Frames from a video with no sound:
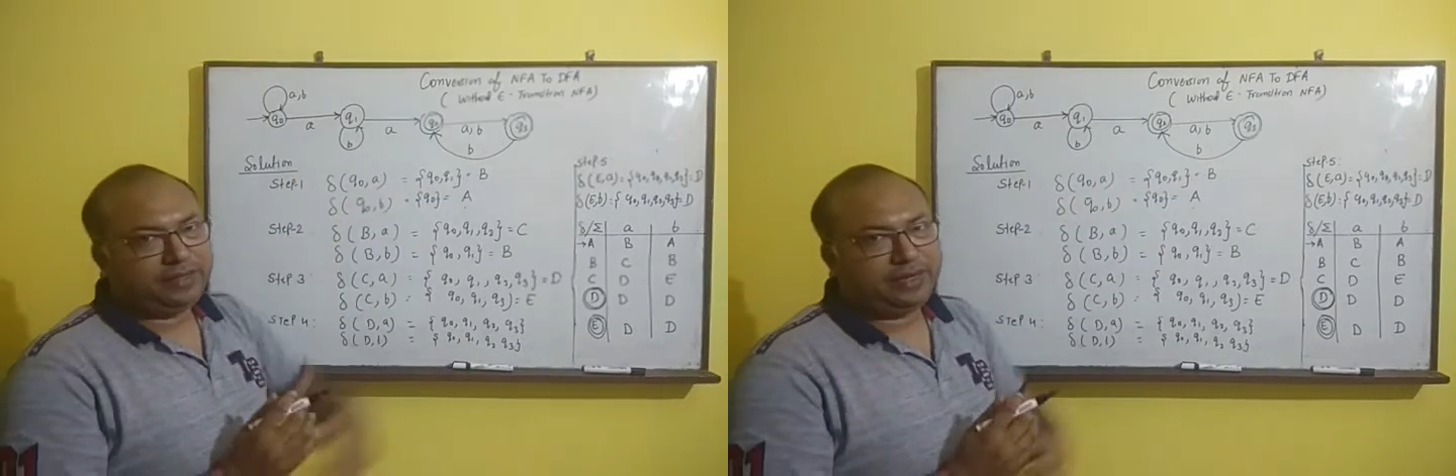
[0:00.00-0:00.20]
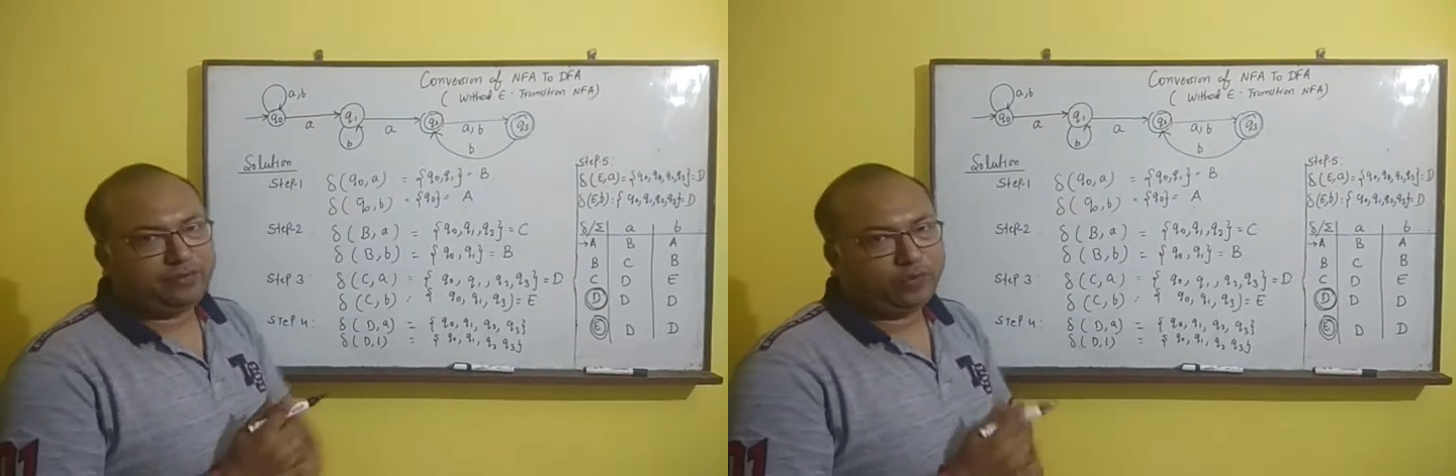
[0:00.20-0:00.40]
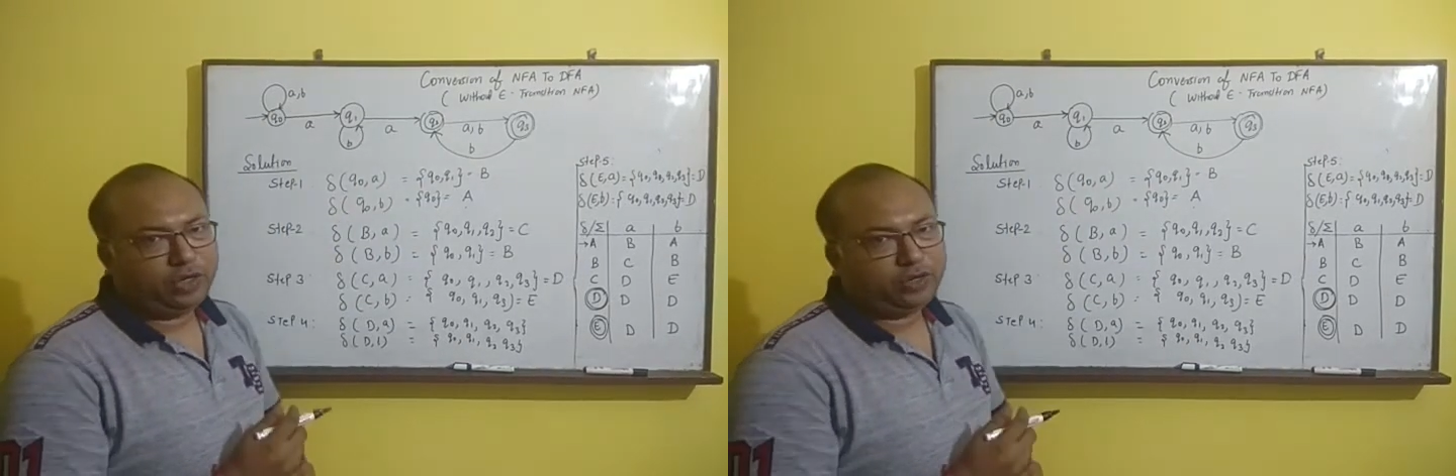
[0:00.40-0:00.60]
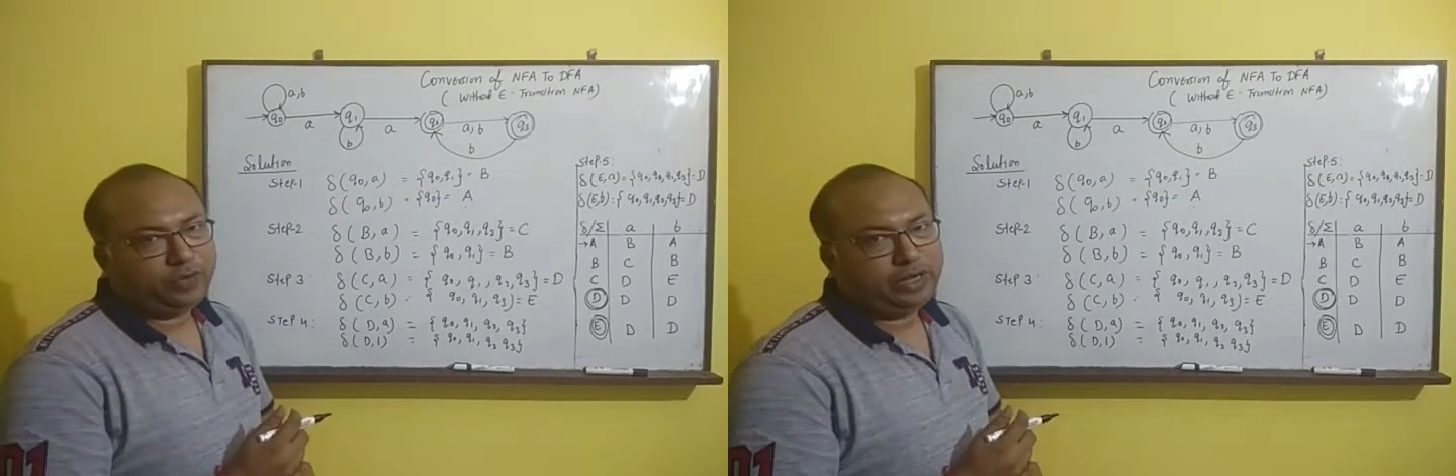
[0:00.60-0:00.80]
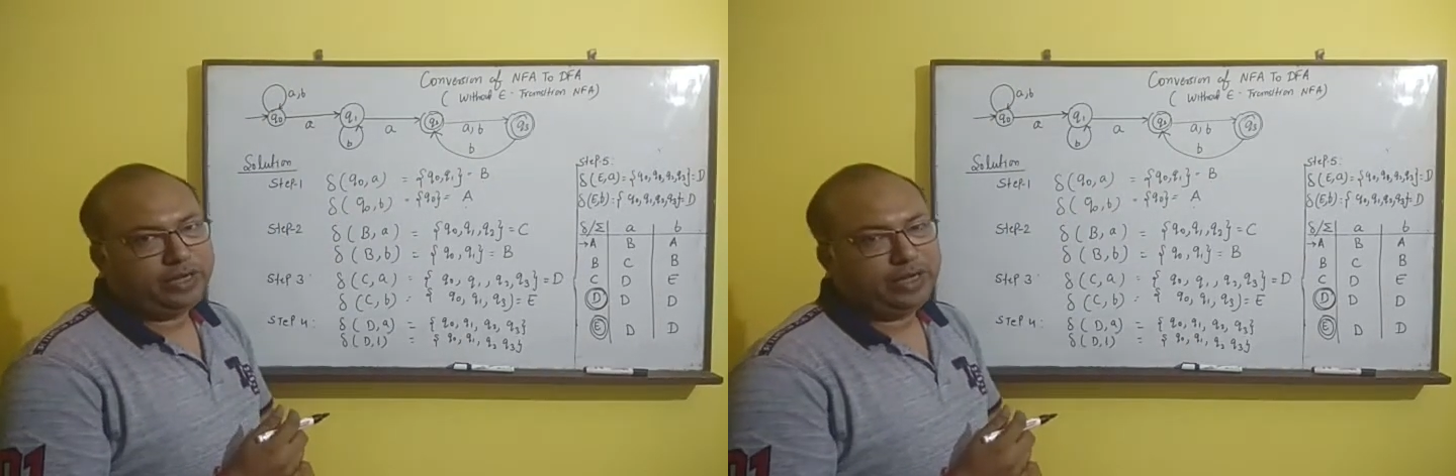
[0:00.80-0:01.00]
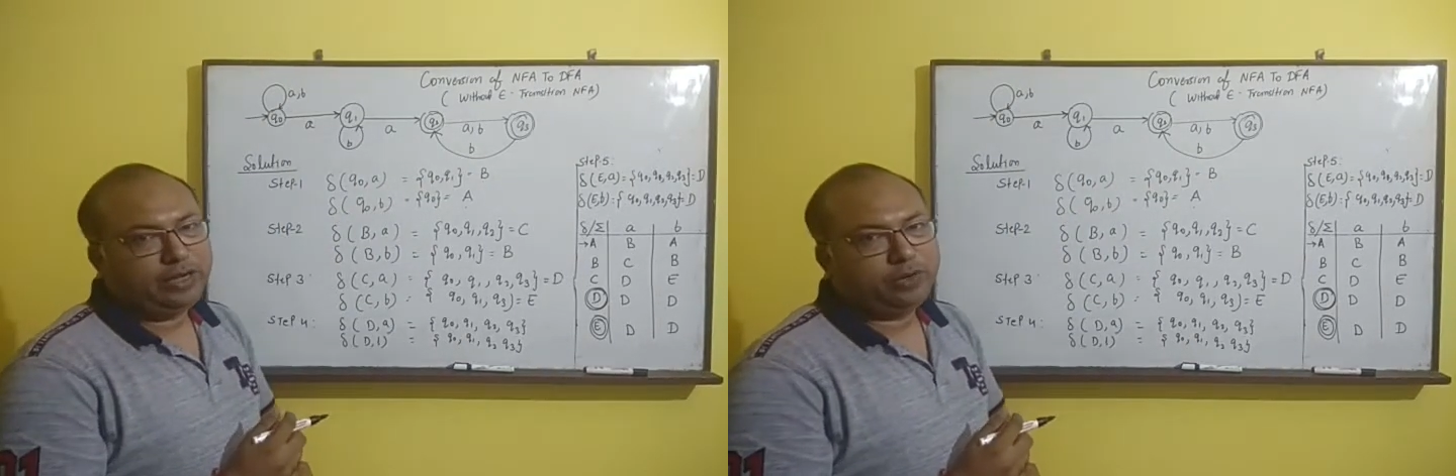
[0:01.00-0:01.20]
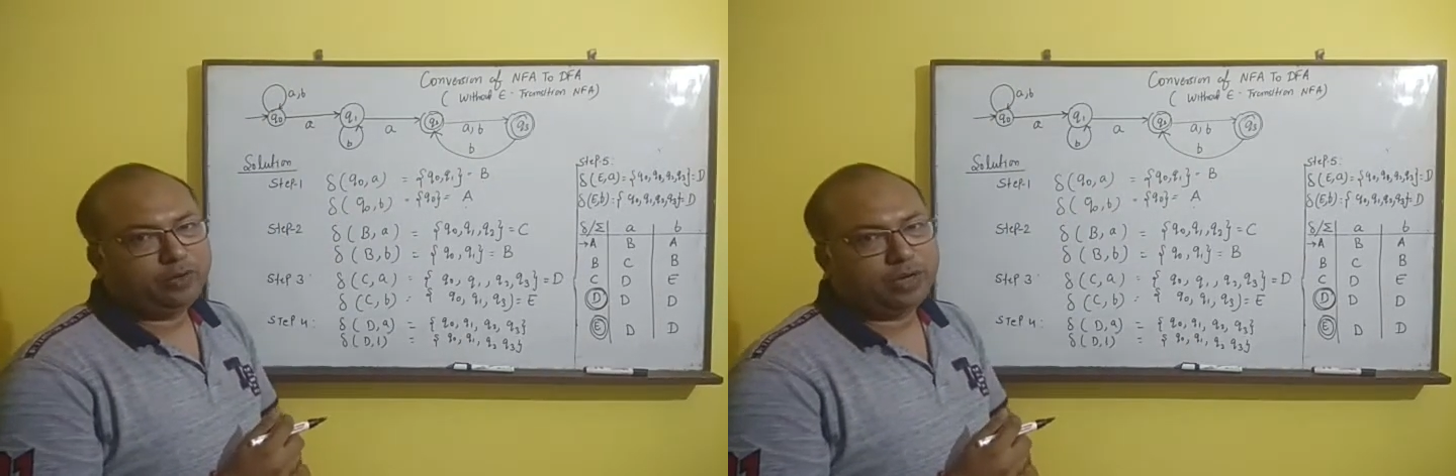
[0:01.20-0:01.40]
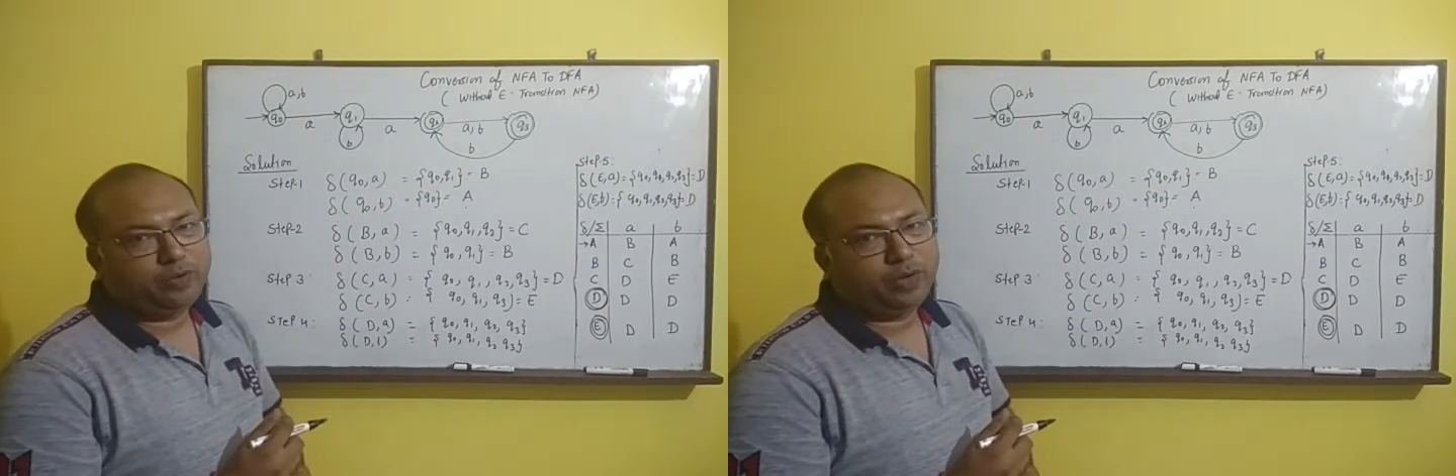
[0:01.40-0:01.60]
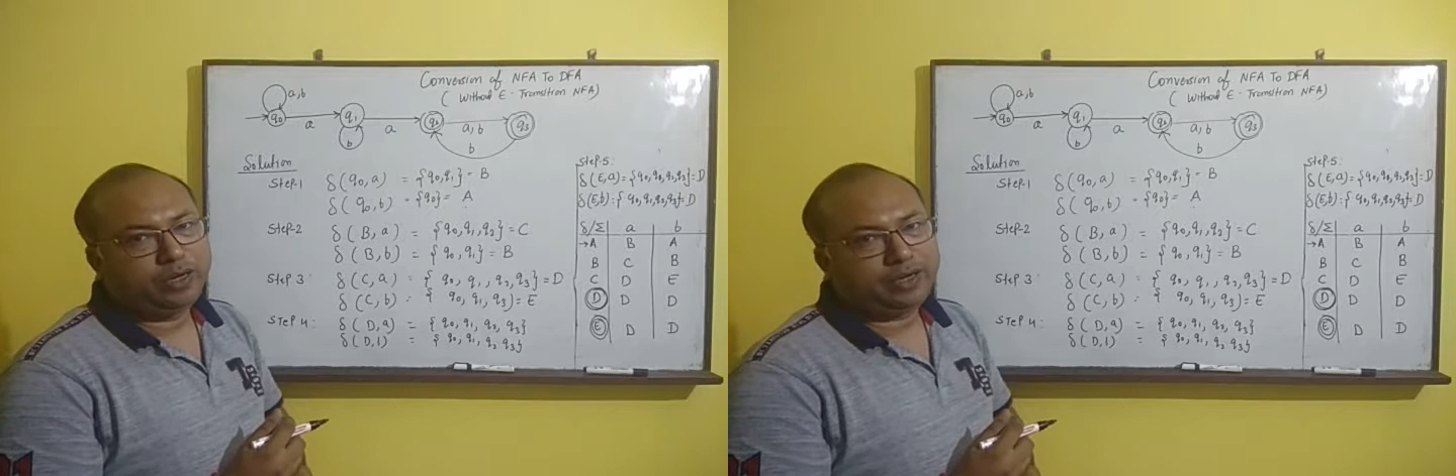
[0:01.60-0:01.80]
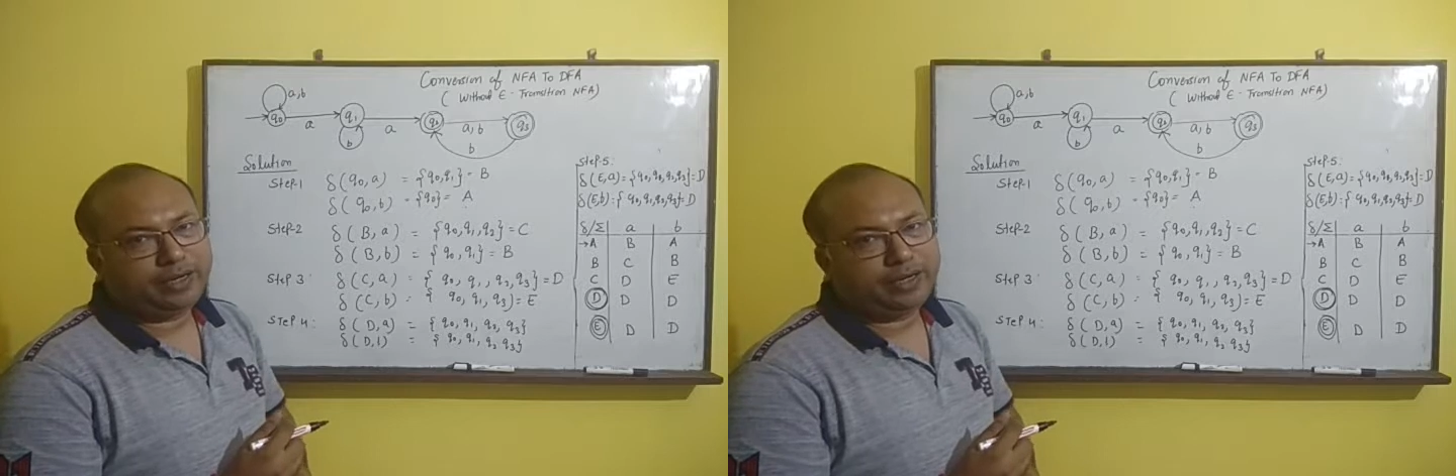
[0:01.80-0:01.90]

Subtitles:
that what we need to convert